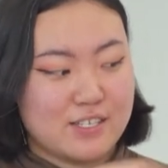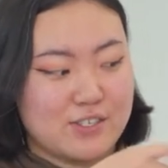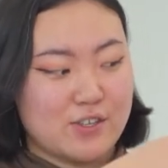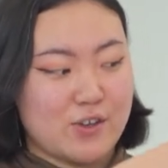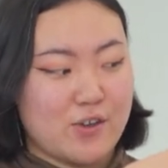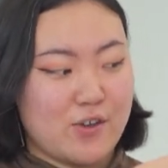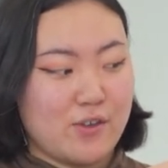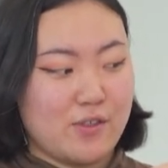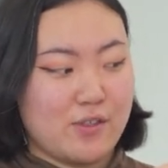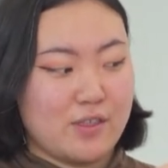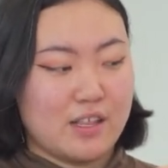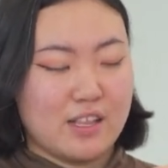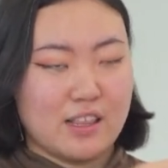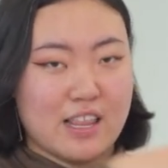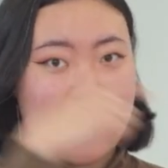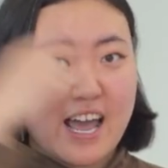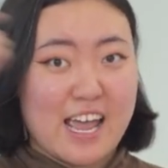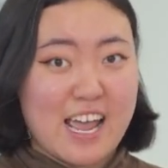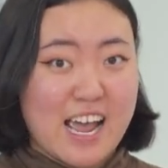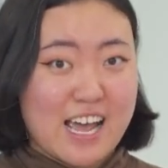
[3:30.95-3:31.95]
So the
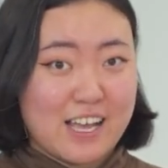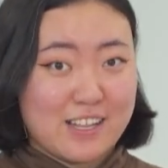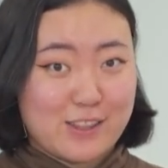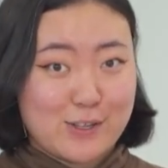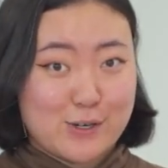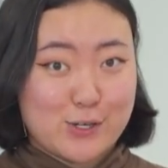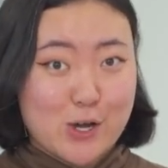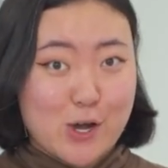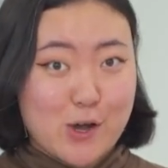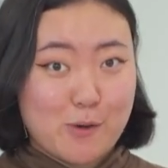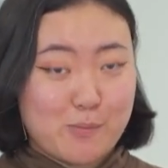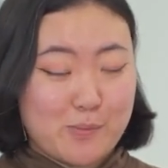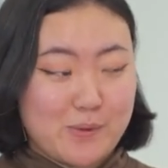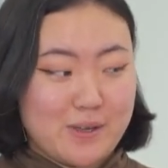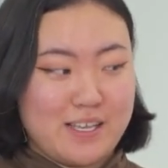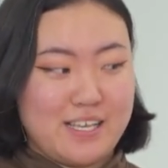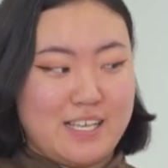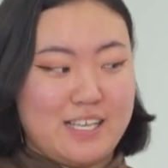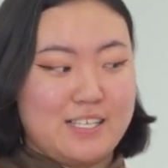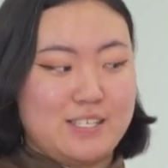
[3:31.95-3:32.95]
light at the
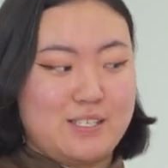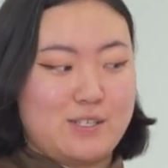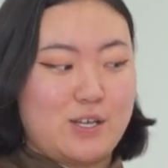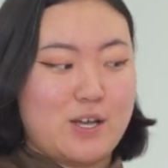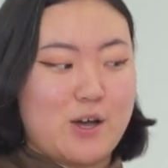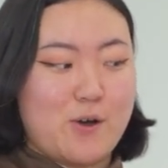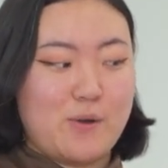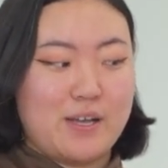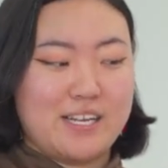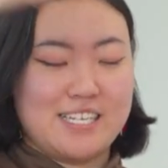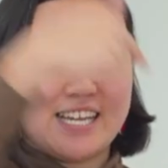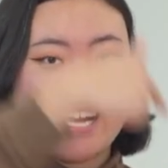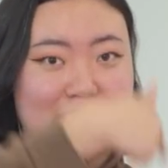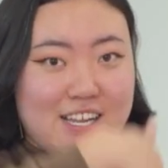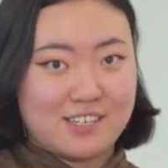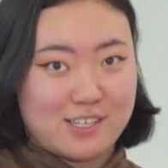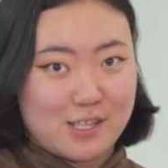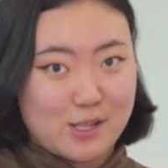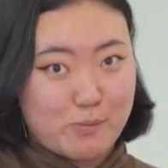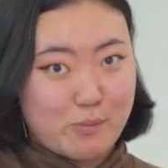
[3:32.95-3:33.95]
top is going
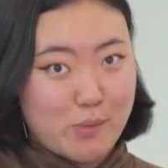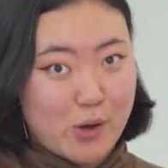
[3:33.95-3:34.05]
down to the